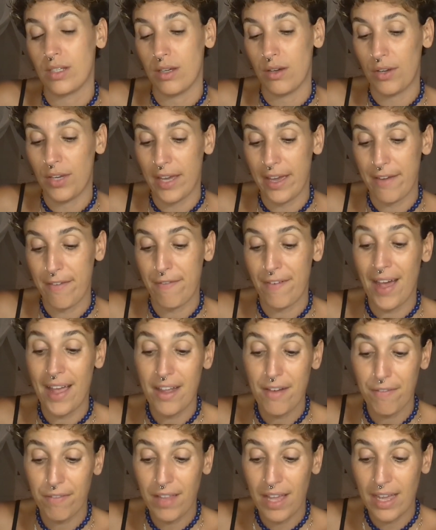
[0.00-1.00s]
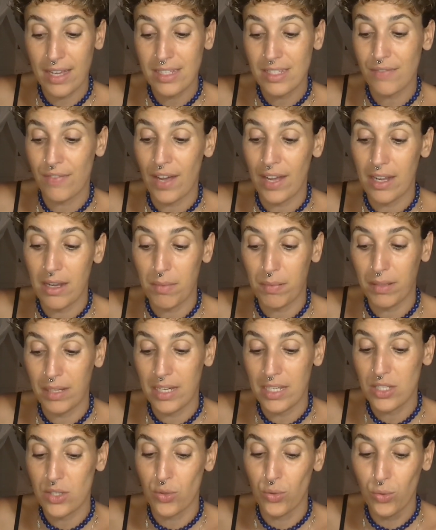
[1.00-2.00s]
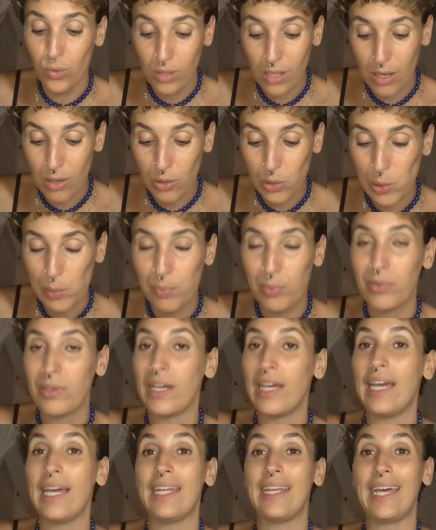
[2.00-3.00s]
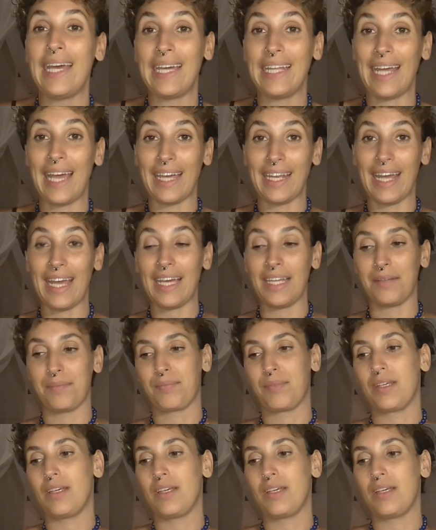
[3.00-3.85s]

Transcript: Okay, fireflies, fireplace, hula hoop, and 888.